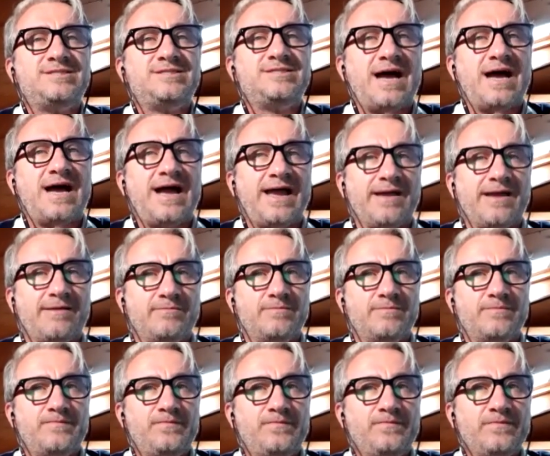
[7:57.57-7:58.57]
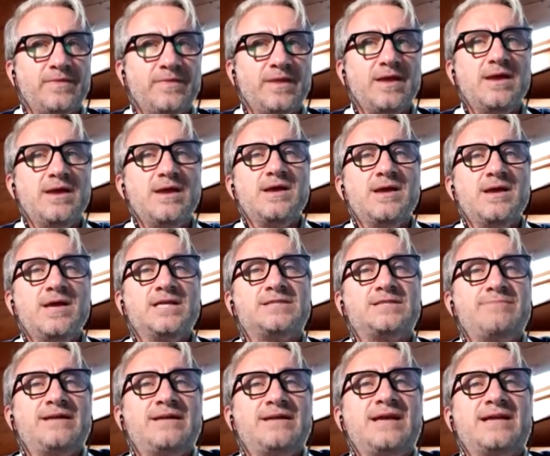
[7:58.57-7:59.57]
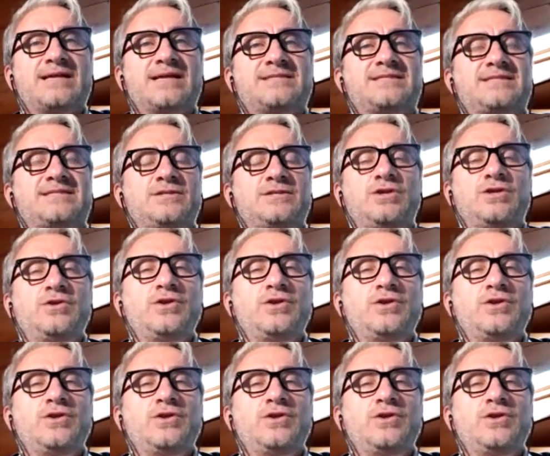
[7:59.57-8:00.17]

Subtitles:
time. Smartex, you